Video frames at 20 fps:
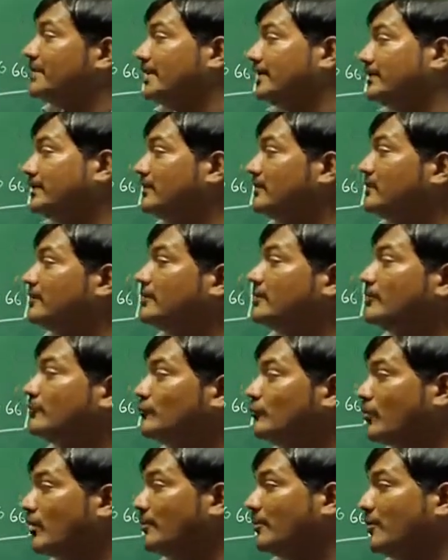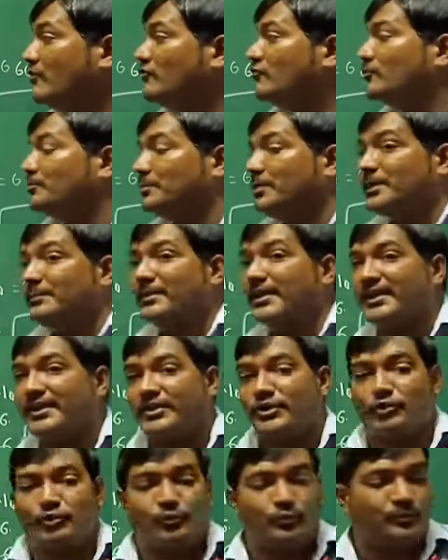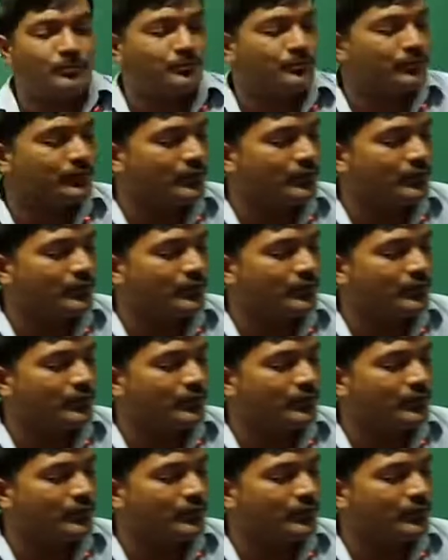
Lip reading: in the form of P by Q.